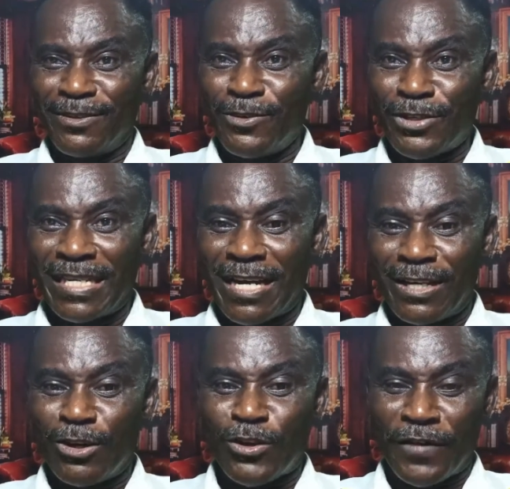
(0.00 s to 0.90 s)

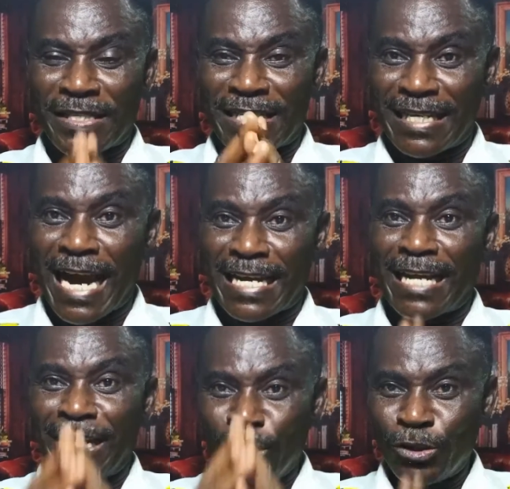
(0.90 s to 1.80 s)
Those of us in
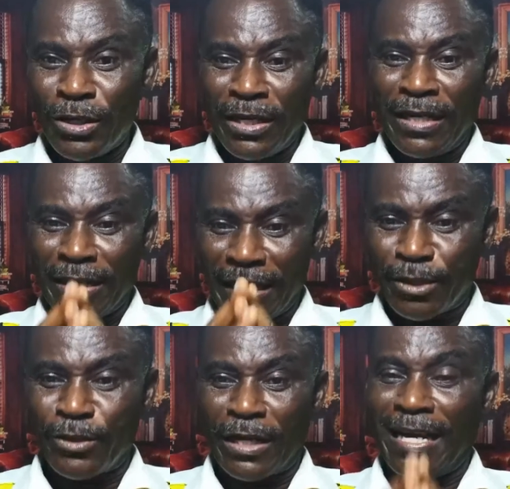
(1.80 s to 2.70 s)
Ghana,
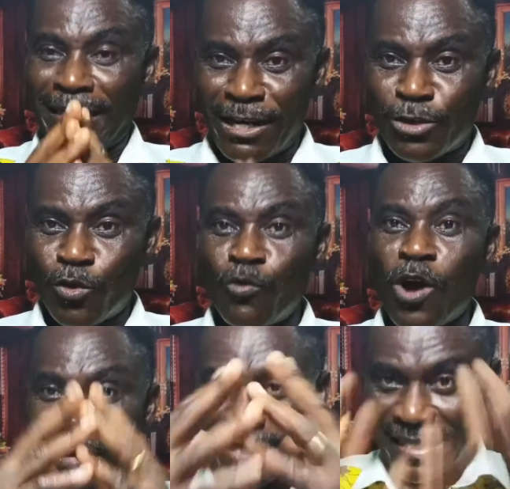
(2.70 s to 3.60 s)
London, and so on, we
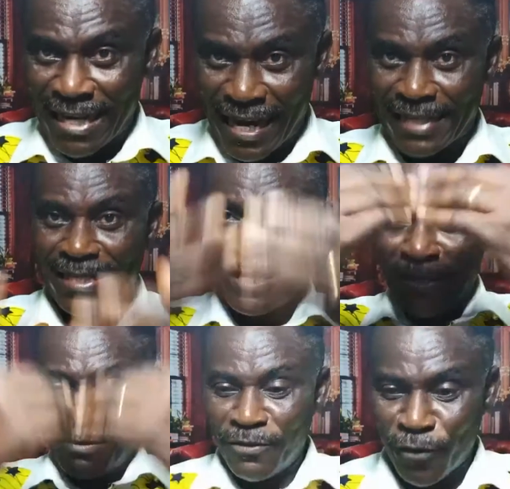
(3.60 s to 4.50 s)
always see the light
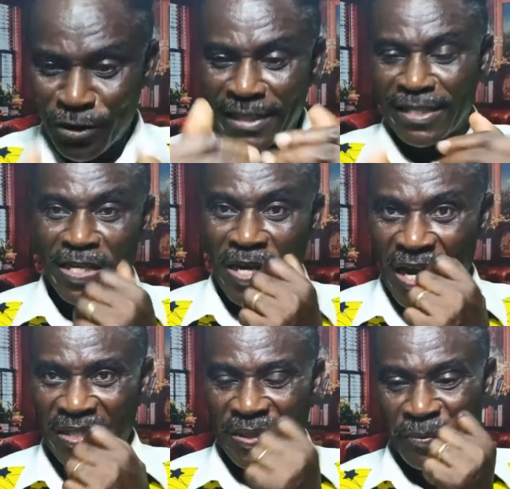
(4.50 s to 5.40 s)
before they see the
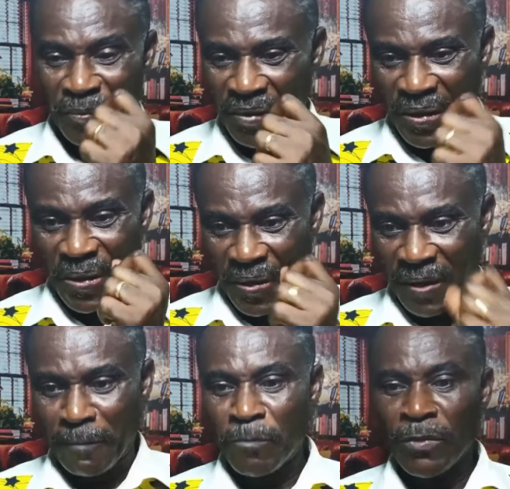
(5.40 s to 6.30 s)
light.
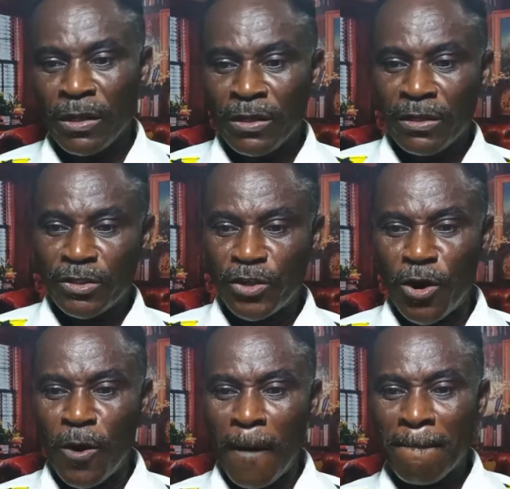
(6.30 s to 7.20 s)

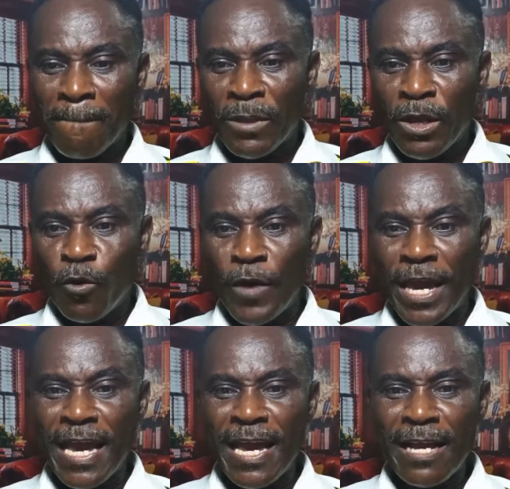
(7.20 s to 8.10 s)
So
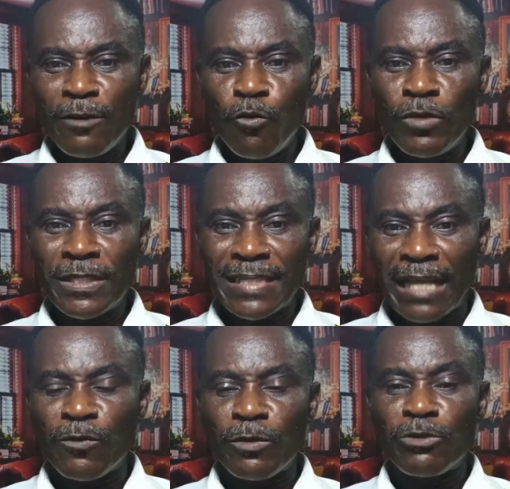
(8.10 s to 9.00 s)
we
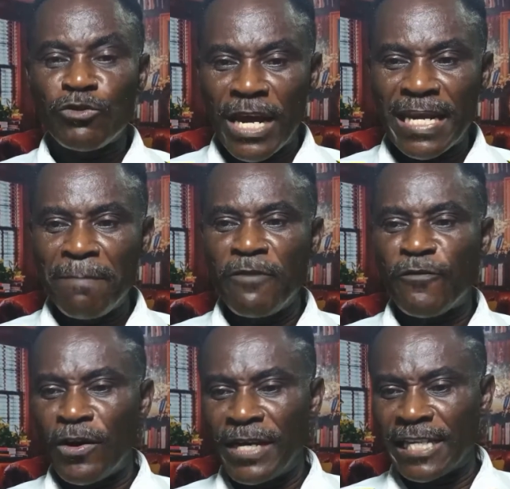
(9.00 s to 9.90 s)
start trading
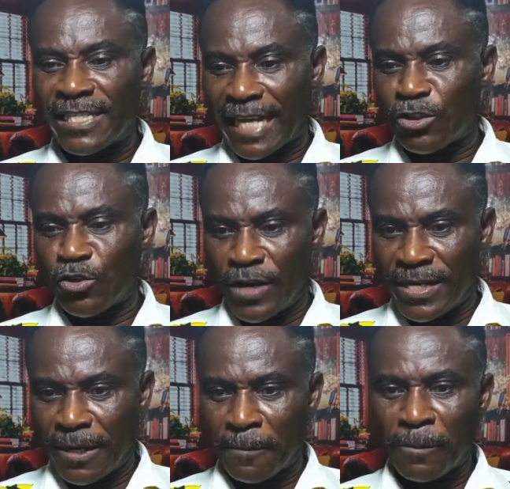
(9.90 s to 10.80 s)
before they start
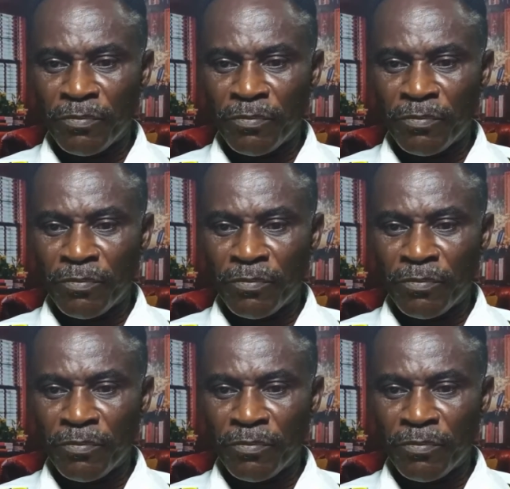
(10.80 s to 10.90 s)
trading.